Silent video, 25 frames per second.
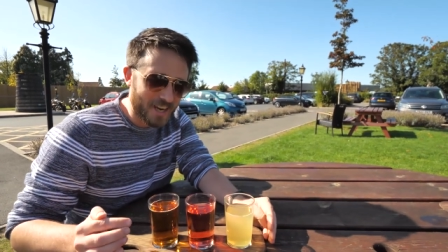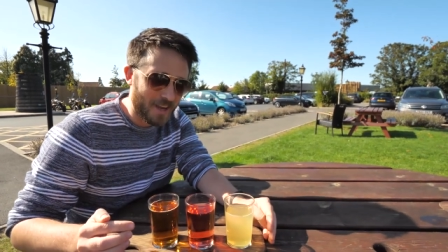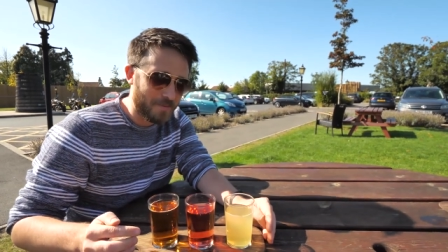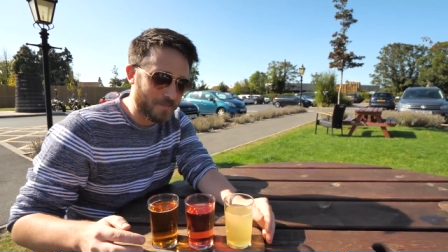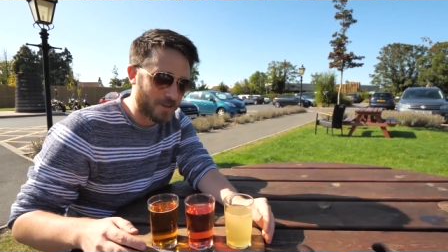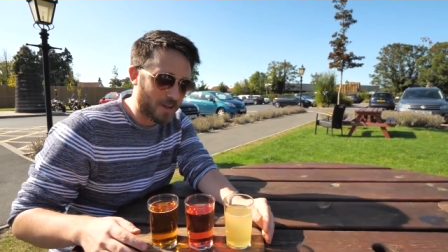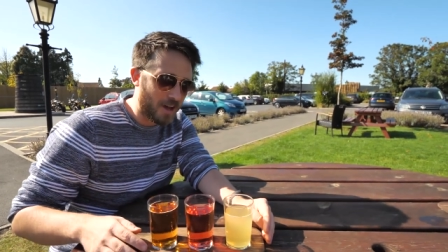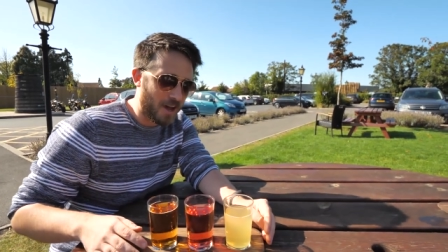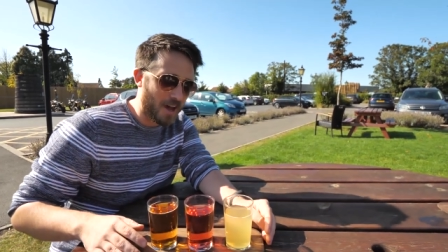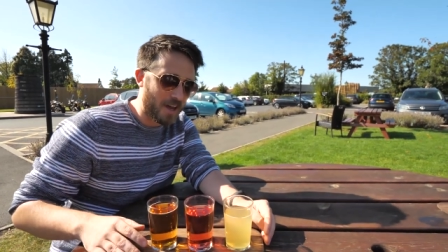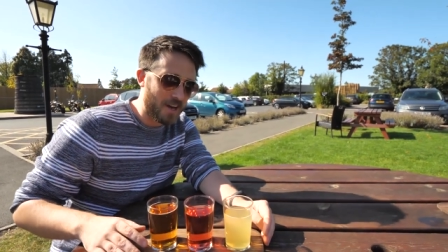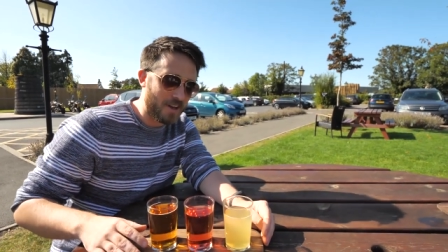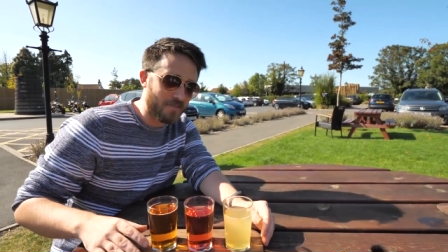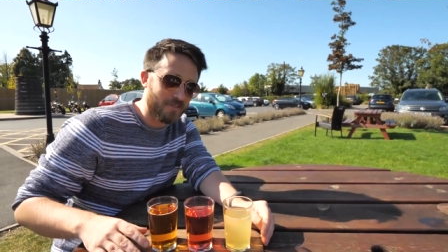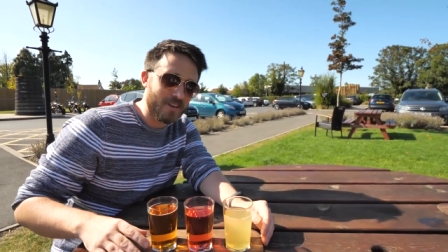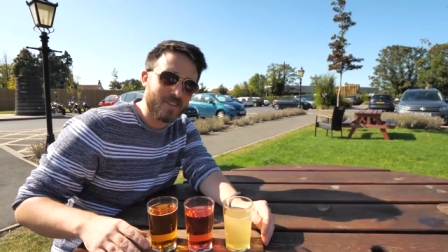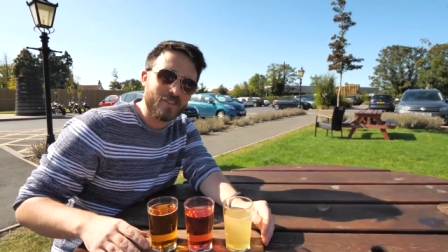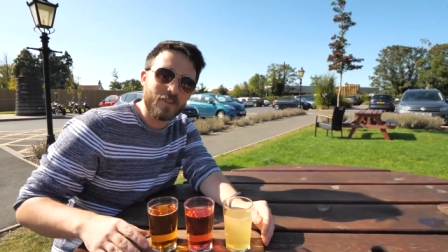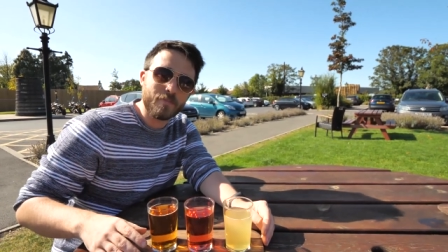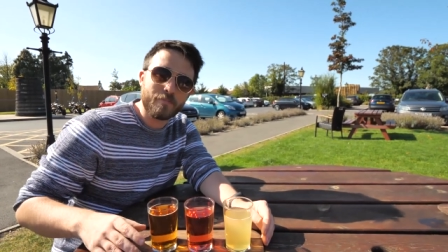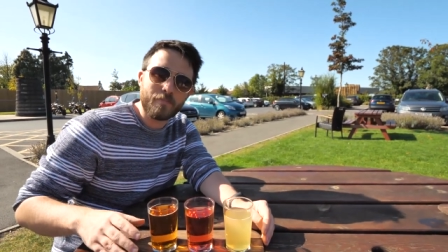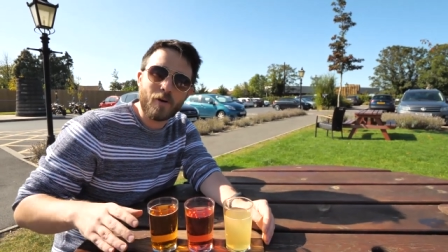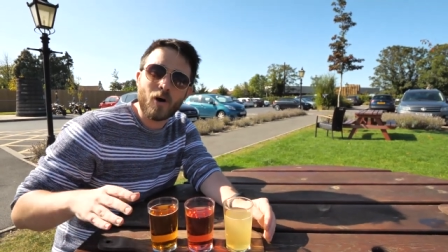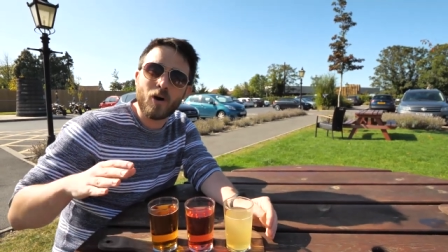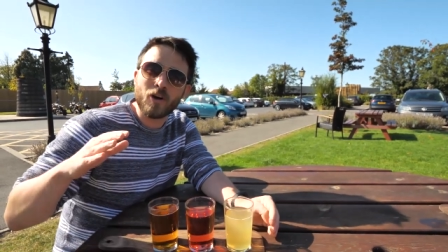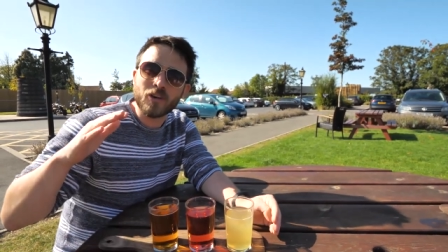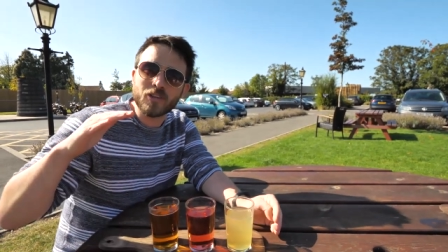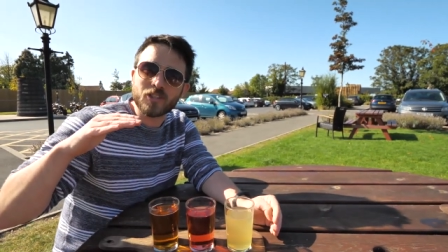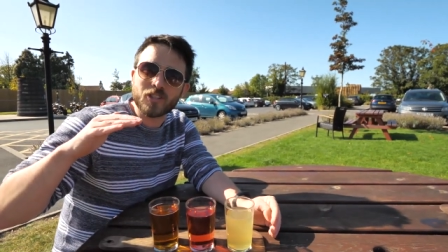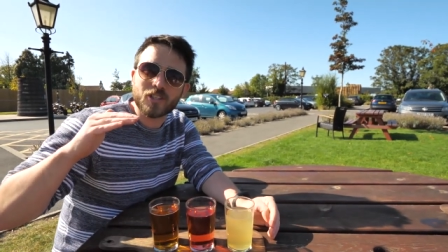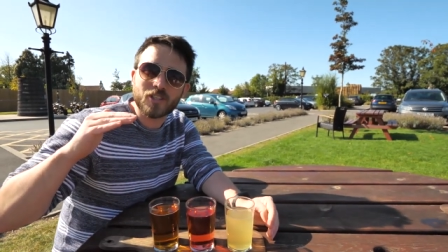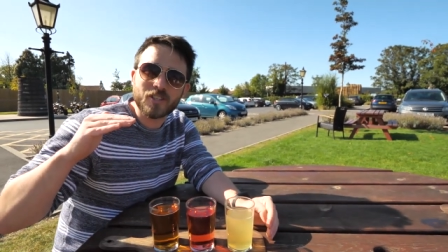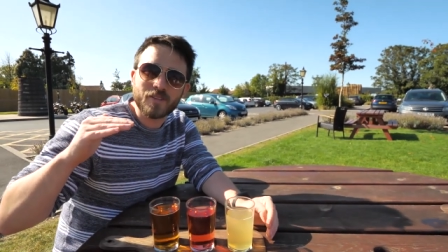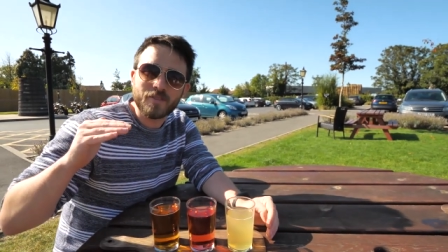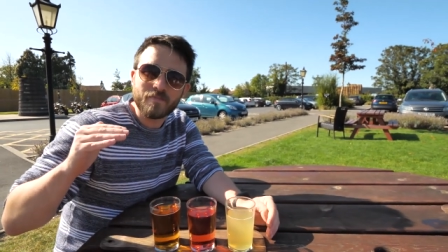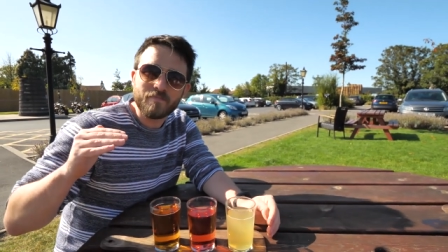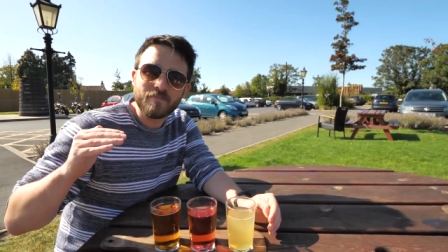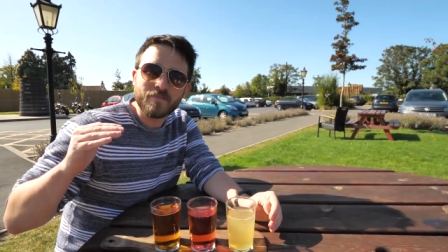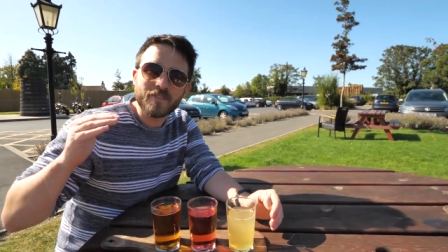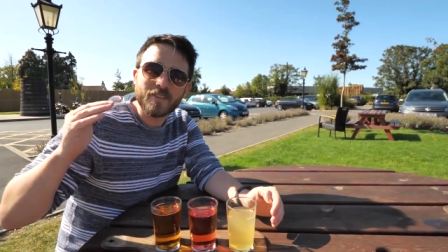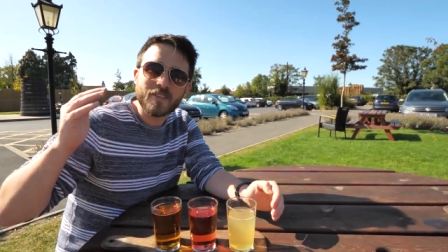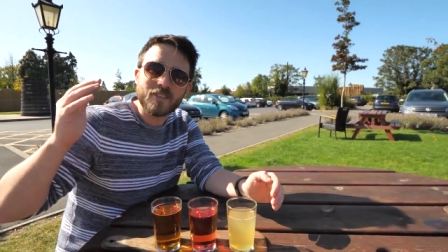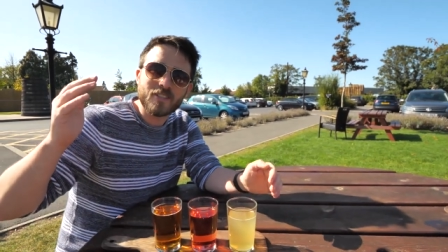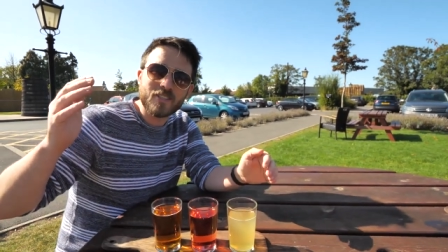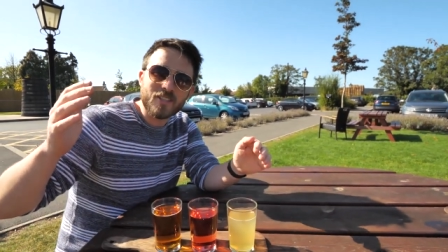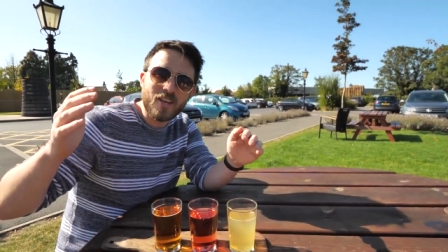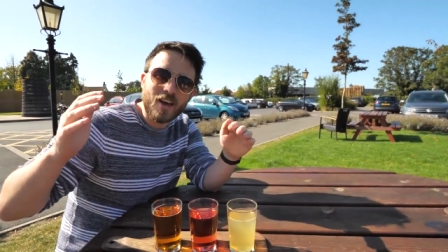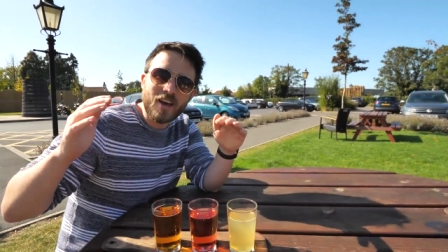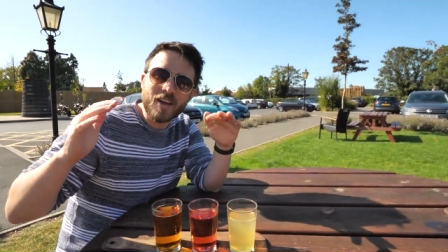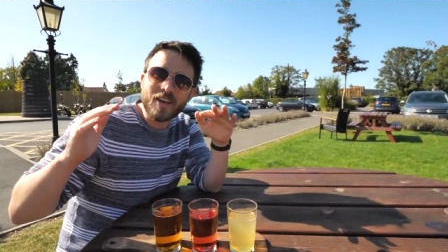and I'm kind of in the posh
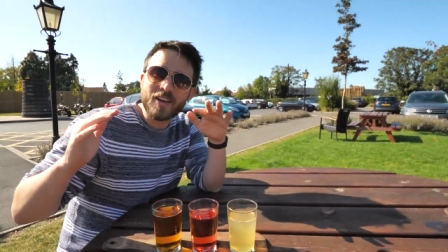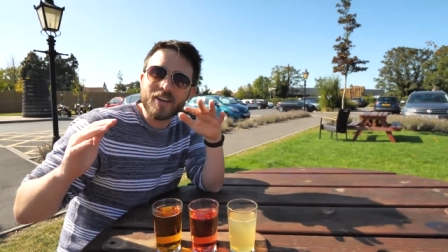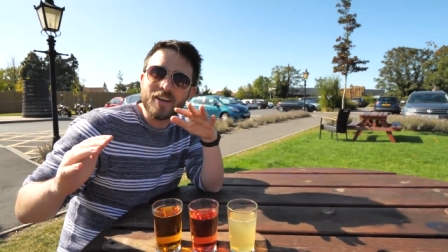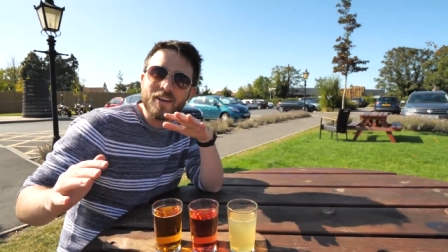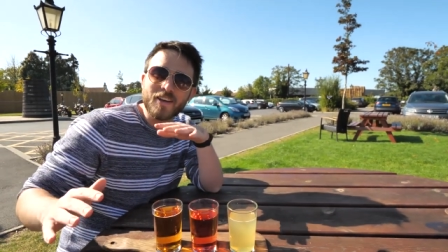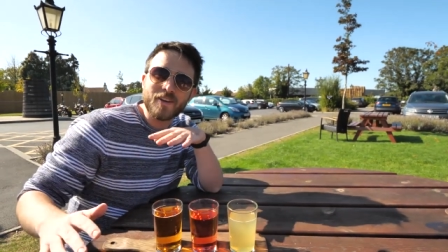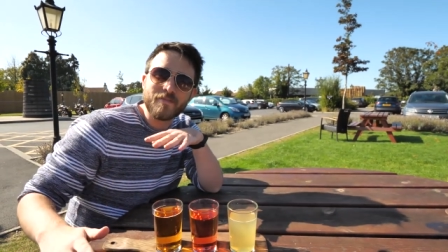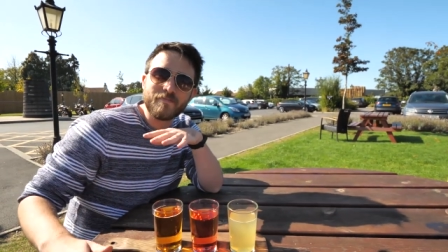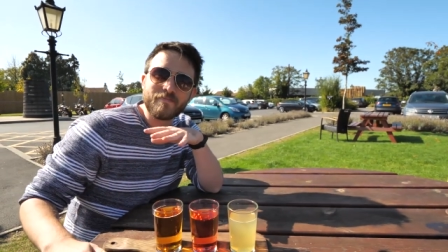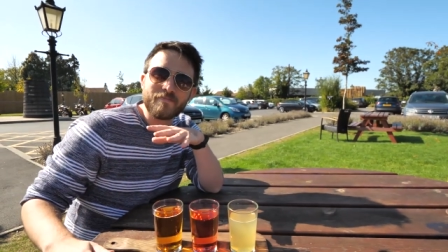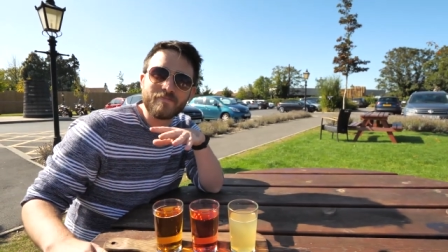cider